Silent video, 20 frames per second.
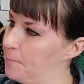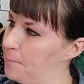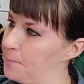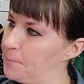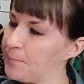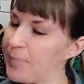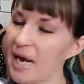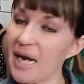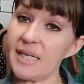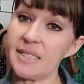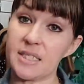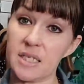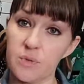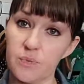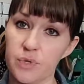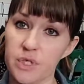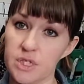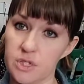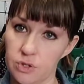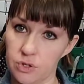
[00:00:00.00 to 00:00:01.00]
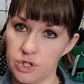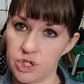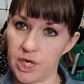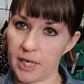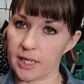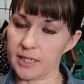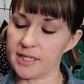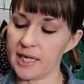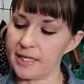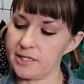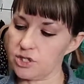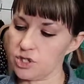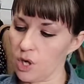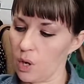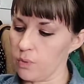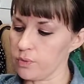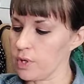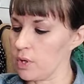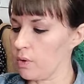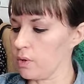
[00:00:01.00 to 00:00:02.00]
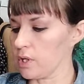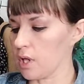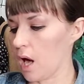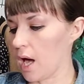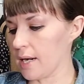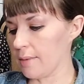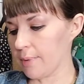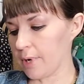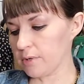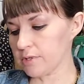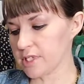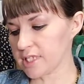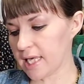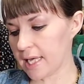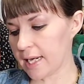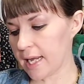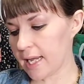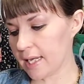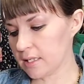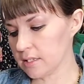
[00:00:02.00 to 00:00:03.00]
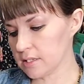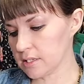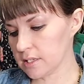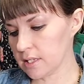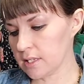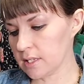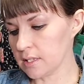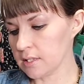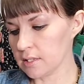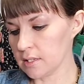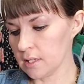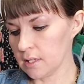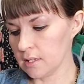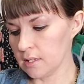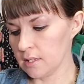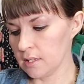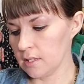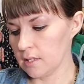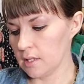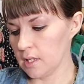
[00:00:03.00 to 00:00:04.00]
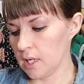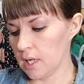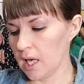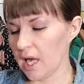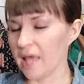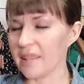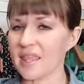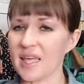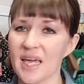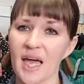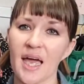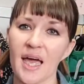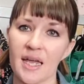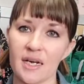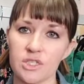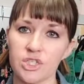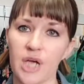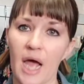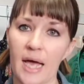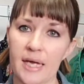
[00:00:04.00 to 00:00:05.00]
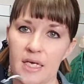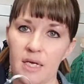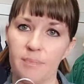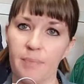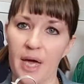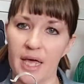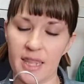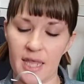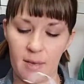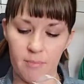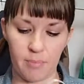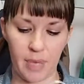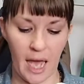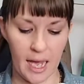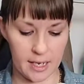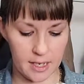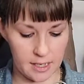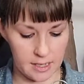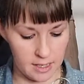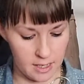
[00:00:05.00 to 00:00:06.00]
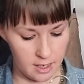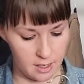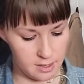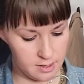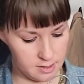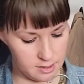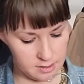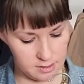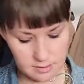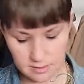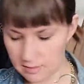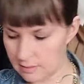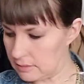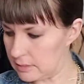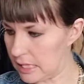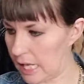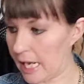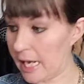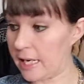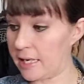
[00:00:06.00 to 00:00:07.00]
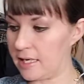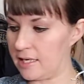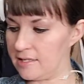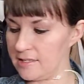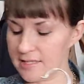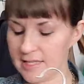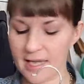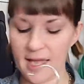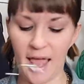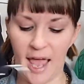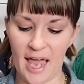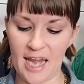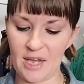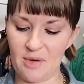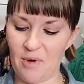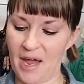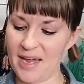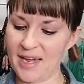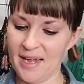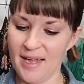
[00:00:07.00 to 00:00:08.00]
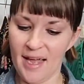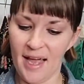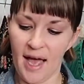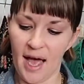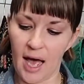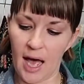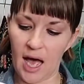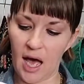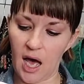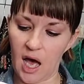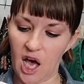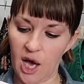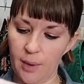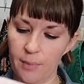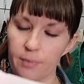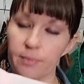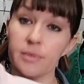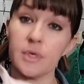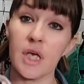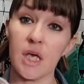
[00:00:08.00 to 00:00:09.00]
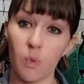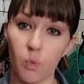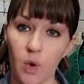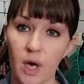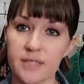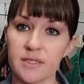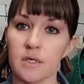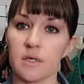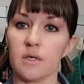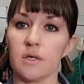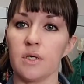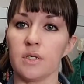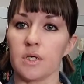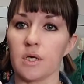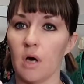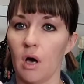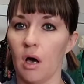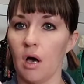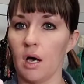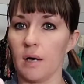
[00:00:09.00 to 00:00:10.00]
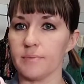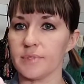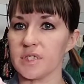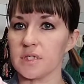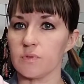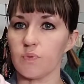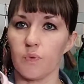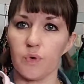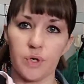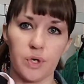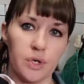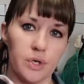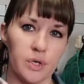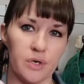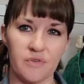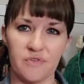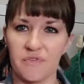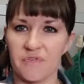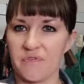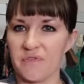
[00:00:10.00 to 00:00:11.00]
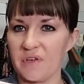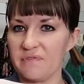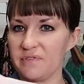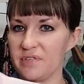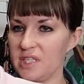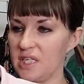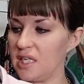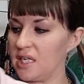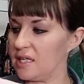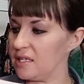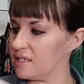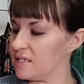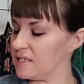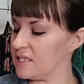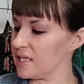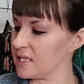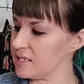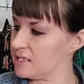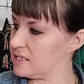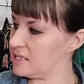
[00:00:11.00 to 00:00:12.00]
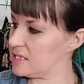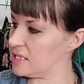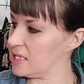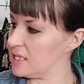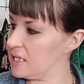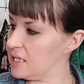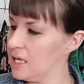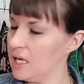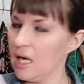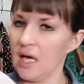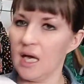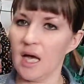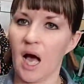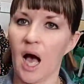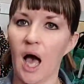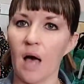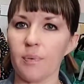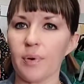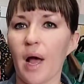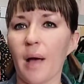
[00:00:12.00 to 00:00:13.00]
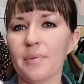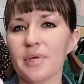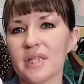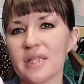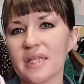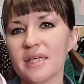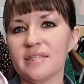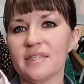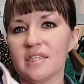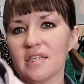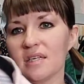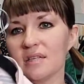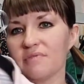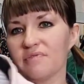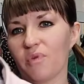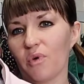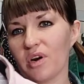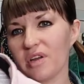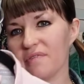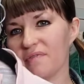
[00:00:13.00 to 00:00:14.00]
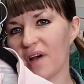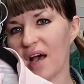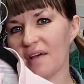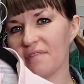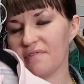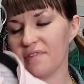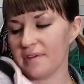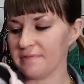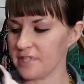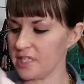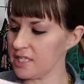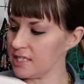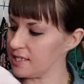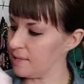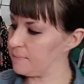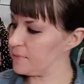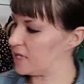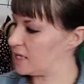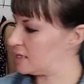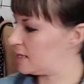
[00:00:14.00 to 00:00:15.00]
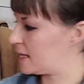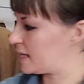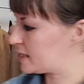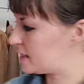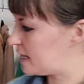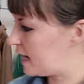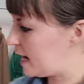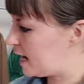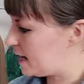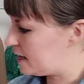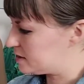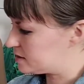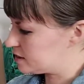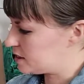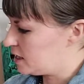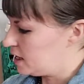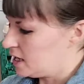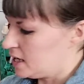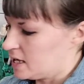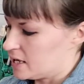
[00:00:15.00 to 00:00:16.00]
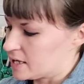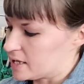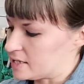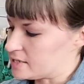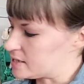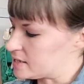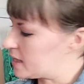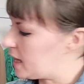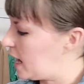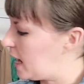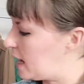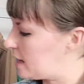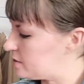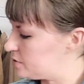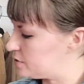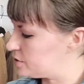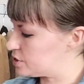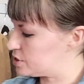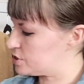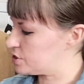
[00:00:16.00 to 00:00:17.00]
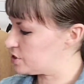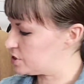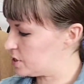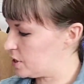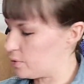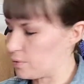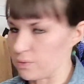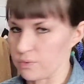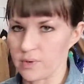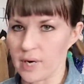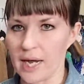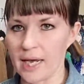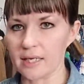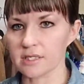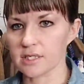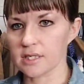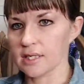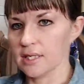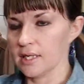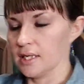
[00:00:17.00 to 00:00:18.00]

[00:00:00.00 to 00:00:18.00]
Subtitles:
But I did research it because I don't know a lot about Sun Ice. I think I had a jacket by them back in the 80s. Anyway, it was a good. Comps were 50 to 60. I'll probably list it 45, 50, something like that, because the color is just so great.